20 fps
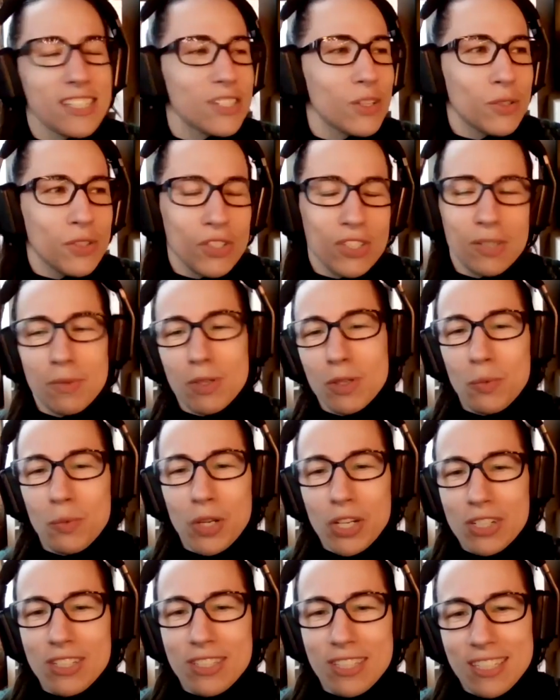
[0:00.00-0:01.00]
Those are some of the
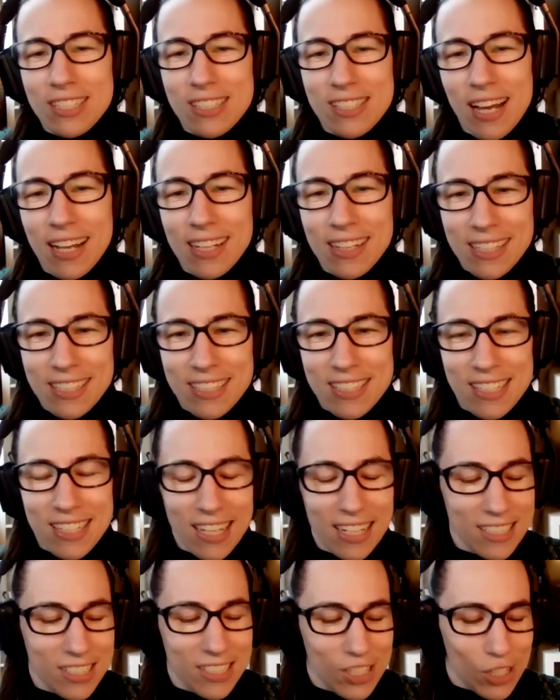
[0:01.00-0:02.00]
weird things I like to get
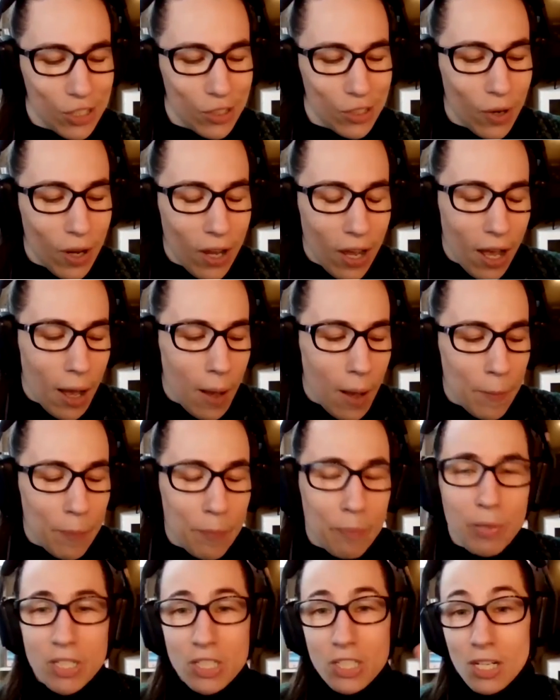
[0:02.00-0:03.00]
into.
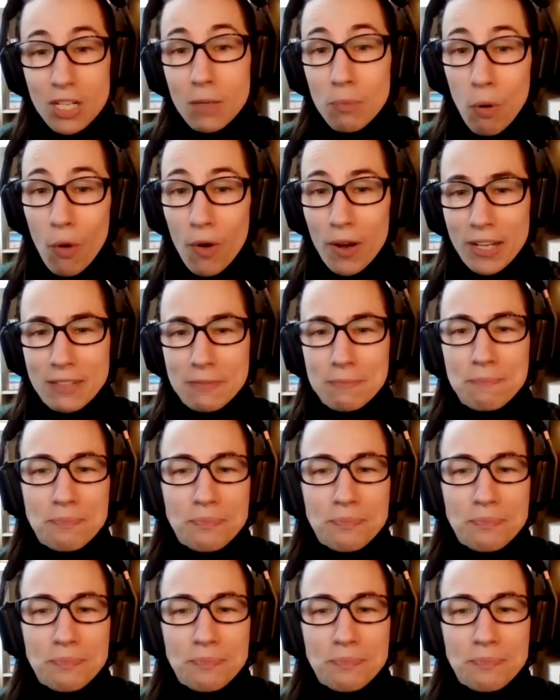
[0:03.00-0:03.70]
But to your point,